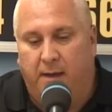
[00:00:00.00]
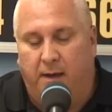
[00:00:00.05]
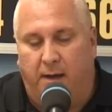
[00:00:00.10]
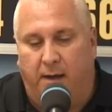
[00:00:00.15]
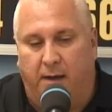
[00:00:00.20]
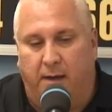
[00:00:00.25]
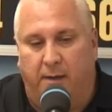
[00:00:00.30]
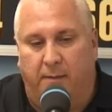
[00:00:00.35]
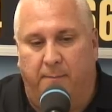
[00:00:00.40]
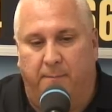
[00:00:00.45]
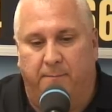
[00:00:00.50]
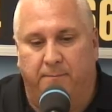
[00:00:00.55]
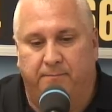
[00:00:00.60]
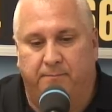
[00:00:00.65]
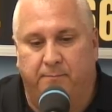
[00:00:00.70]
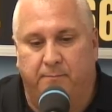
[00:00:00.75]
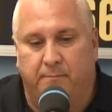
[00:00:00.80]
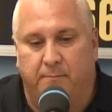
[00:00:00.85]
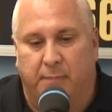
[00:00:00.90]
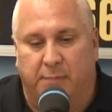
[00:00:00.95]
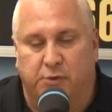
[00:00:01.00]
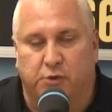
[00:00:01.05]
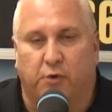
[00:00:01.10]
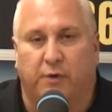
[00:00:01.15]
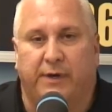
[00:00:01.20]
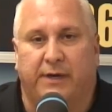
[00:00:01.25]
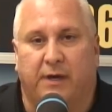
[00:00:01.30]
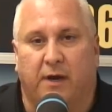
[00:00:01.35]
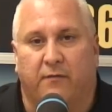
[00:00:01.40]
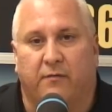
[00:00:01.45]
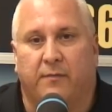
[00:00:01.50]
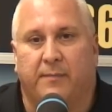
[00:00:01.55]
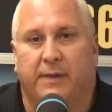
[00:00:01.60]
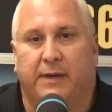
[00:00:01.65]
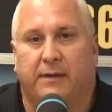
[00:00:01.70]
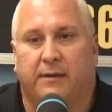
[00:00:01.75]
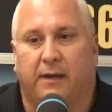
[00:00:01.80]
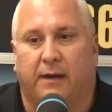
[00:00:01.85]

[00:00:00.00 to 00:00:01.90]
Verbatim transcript: um, majority government,